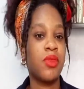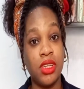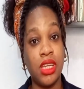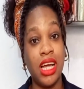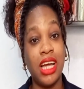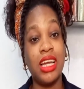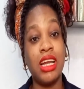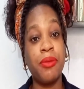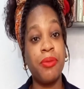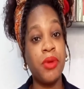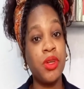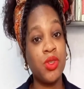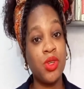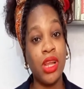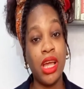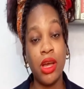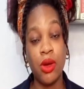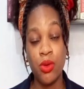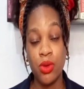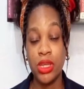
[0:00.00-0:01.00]
And her parents are
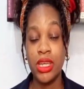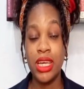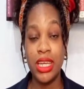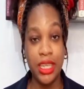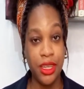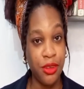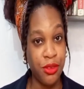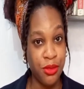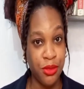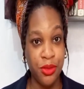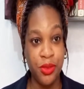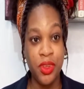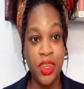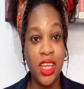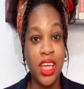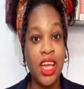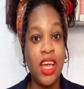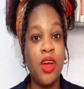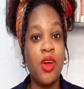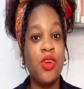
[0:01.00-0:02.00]
like, okay, Eve,
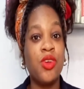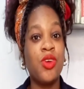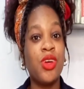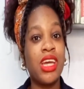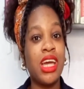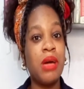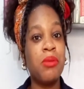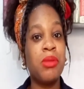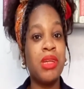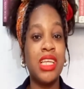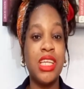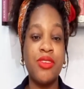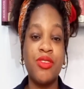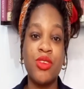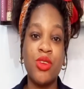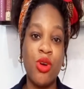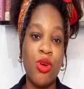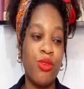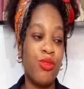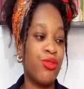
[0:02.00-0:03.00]
you can't be living
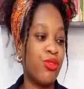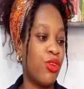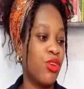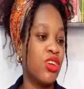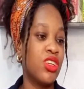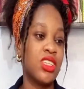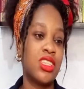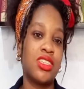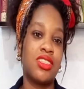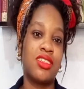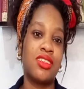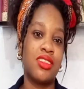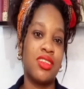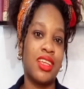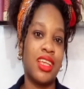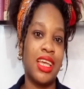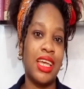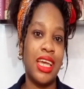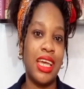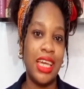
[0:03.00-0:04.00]
off us
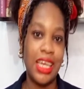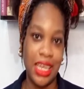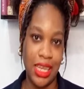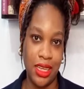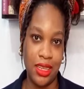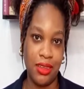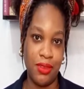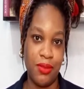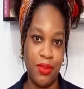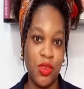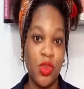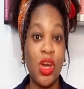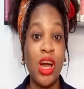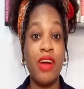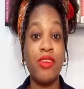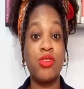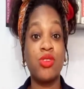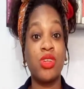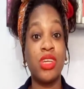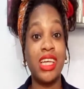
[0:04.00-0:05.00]
again. You
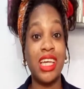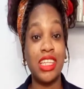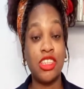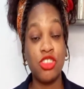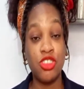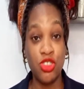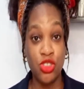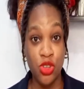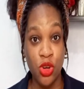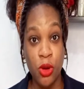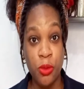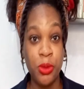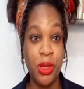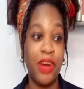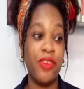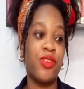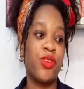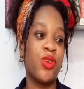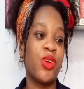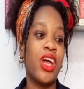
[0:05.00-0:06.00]
have to get a job. You
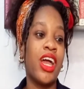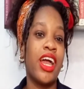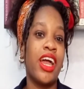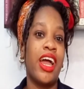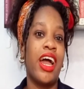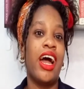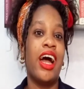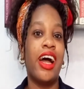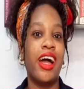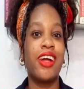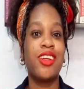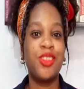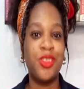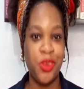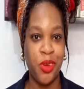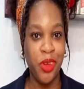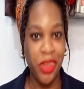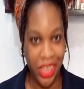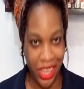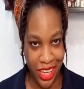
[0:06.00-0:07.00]
have to act
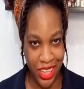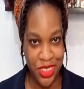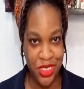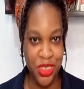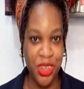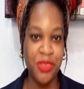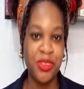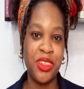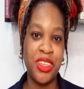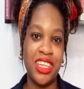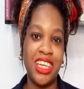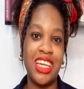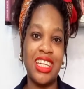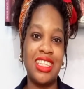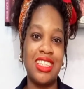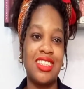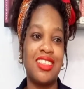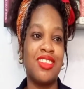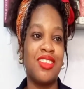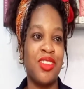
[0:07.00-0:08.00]
your age. You have to
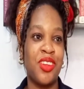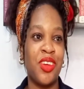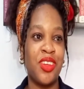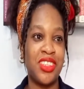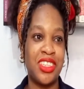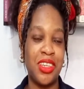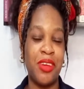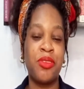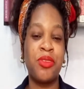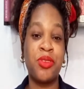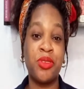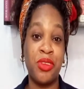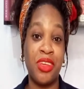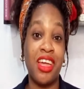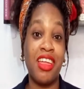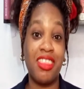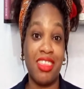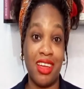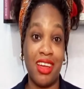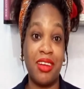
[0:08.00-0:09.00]
get yourself
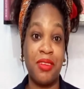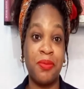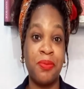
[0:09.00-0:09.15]
together.